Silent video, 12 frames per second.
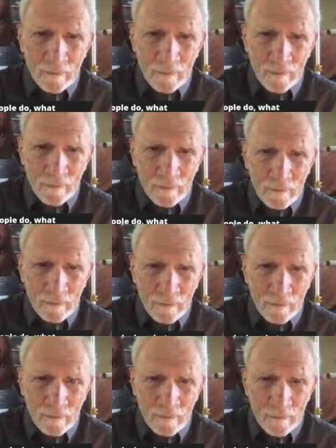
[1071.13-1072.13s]

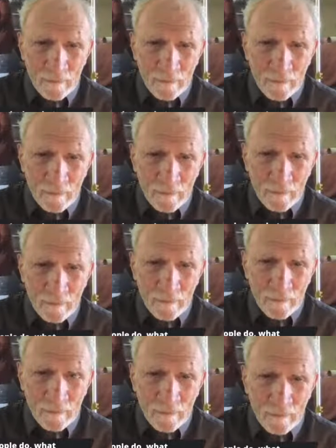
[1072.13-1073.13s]

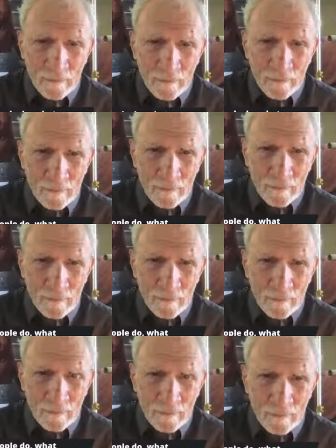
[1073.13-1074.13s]

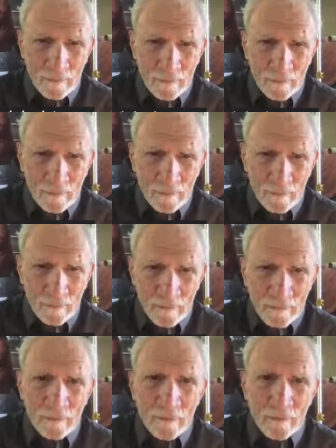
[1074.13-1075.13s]

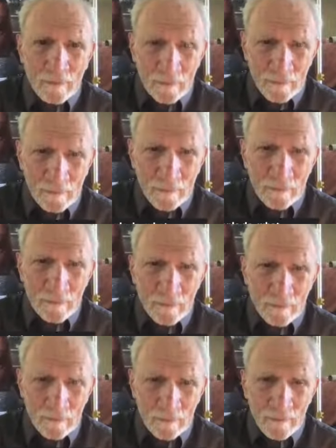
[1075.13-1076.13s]

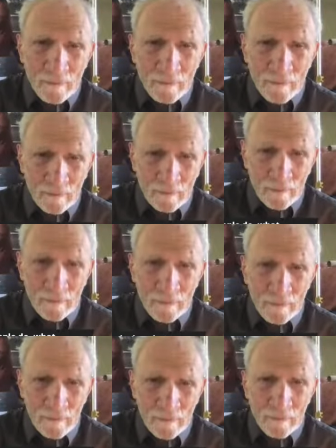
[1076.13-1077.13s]

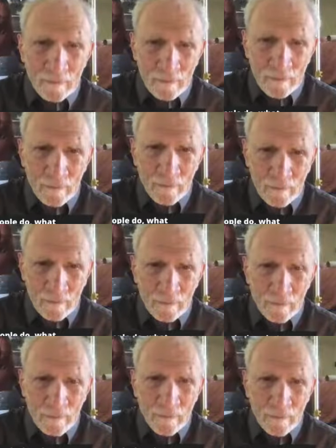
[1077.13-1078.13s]

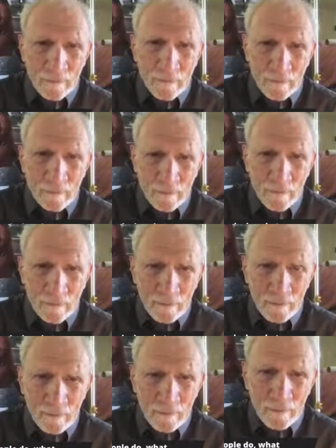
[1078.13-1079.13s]
No words are spoken by the person on screen.